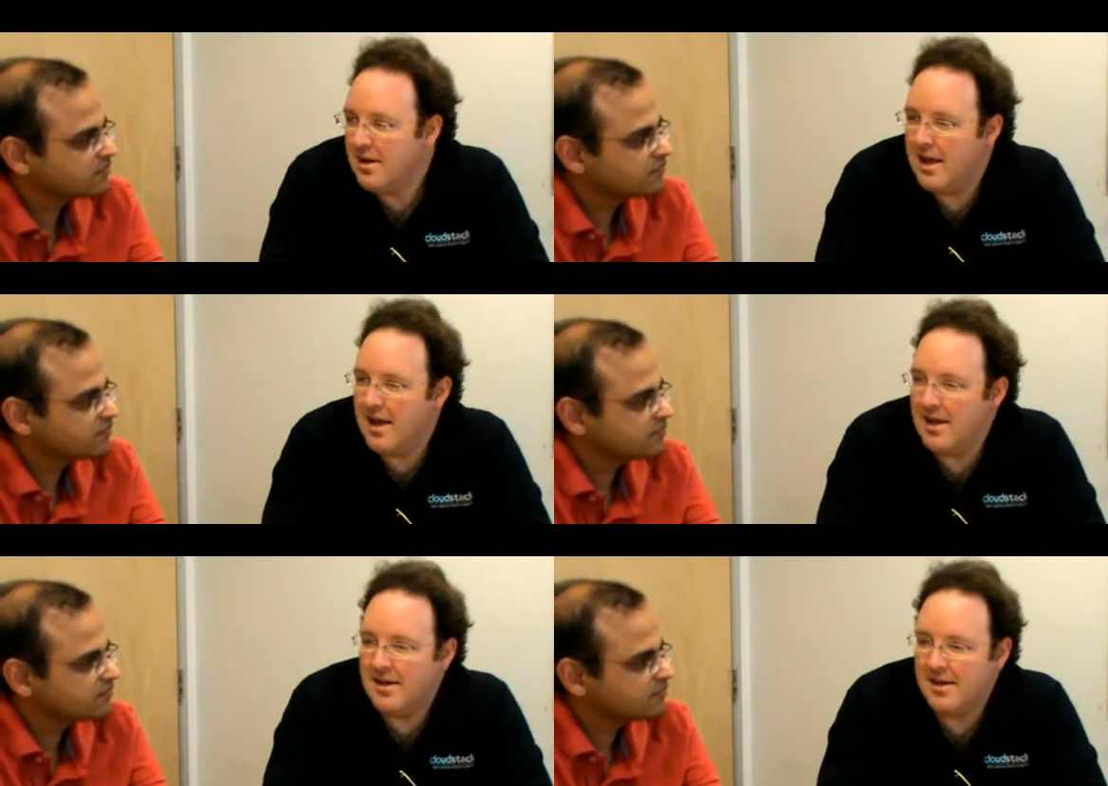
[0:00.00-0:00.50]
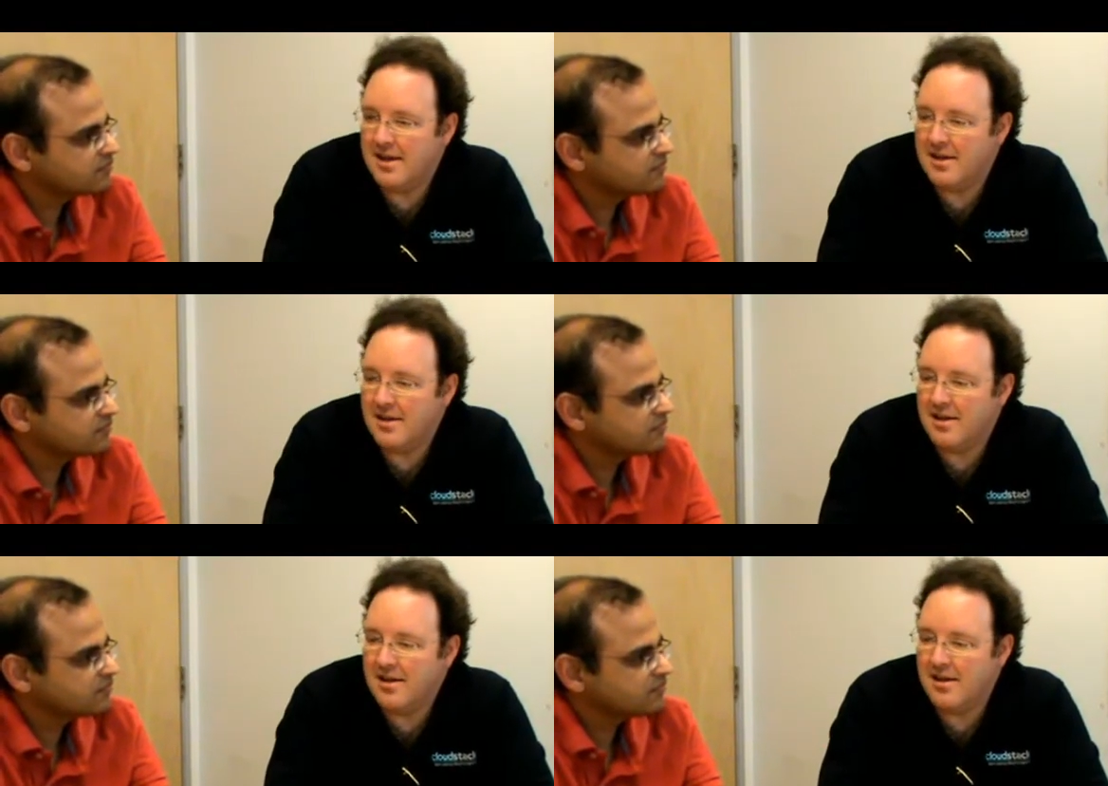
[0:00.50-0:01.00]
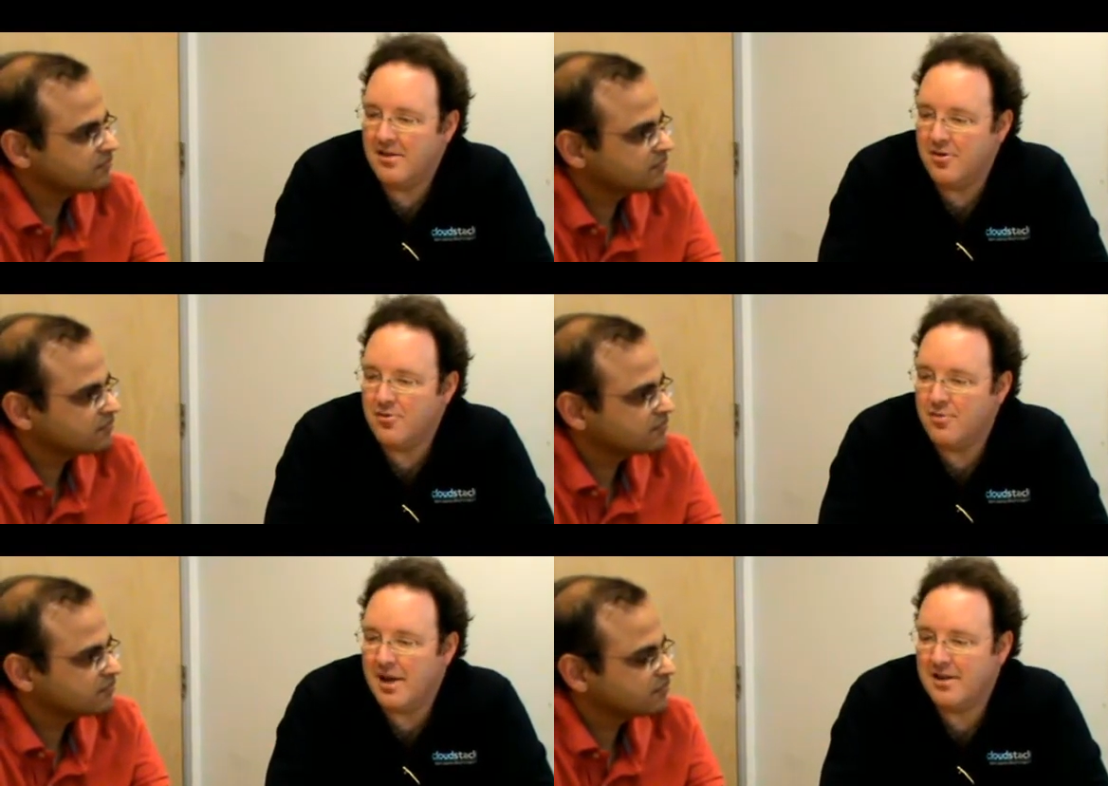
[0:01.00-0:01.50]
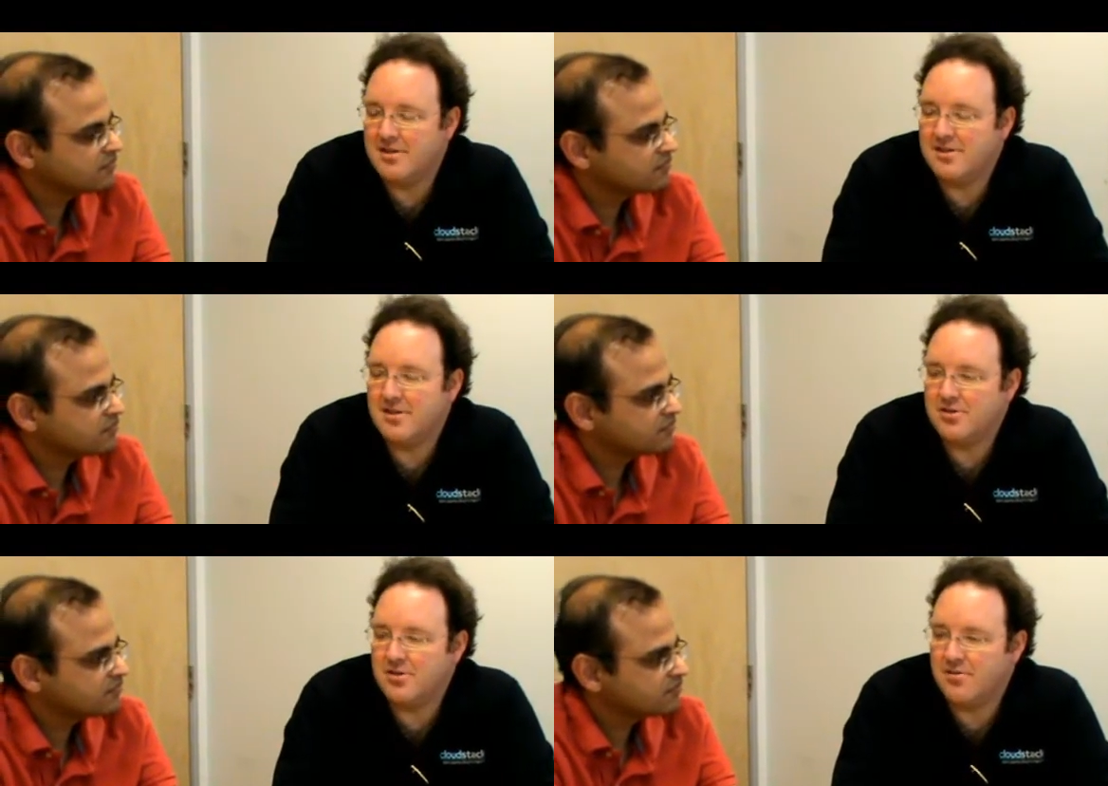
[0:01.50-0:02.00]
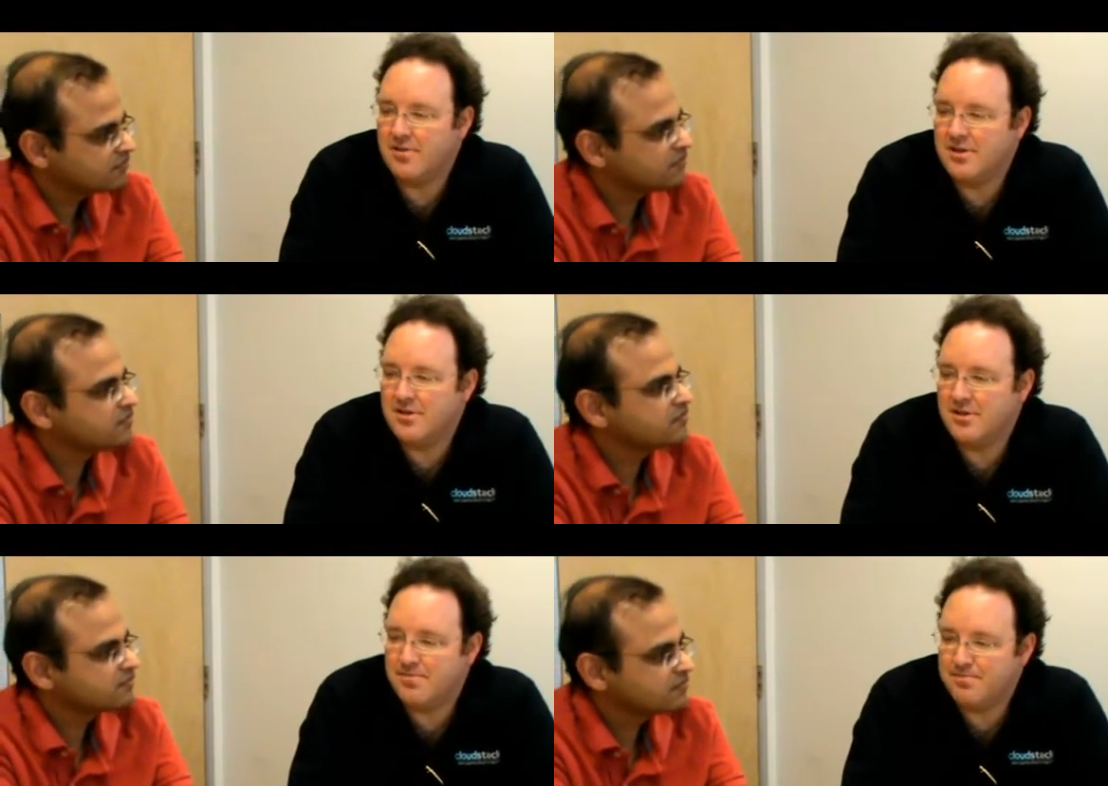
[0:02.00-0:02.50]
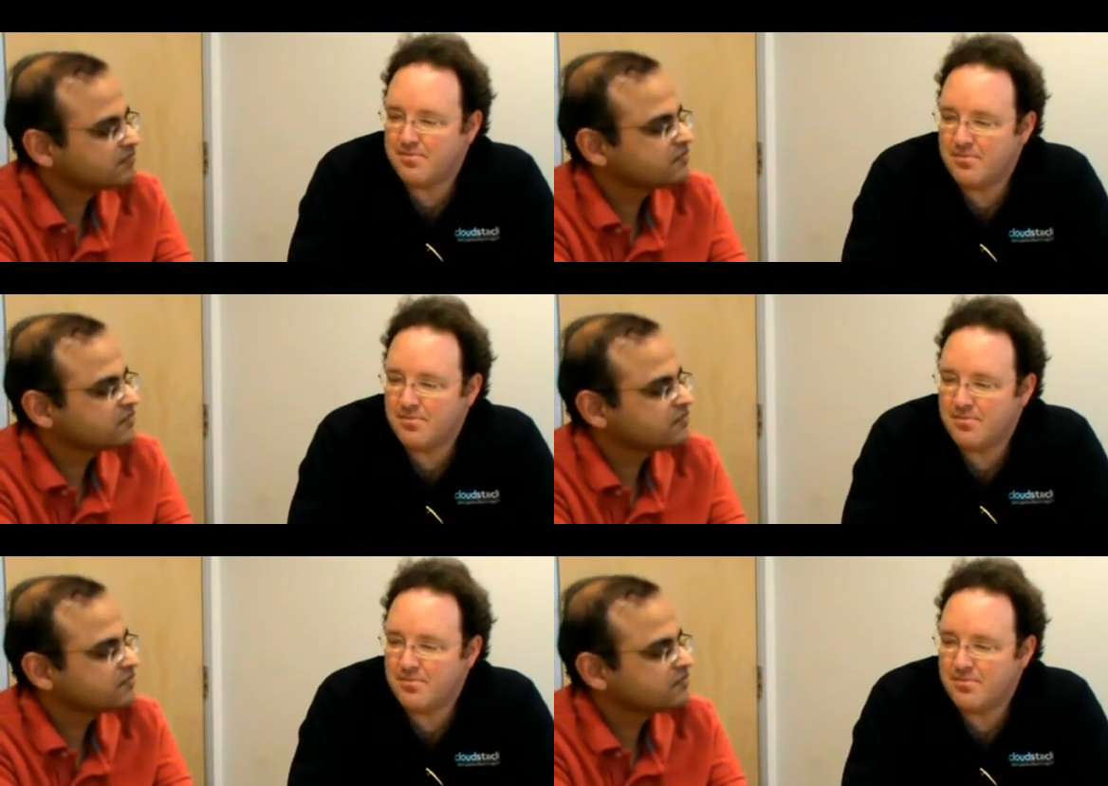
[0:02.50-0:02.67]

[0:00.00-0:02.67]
Speaker 1: a, uh, a load balancing service.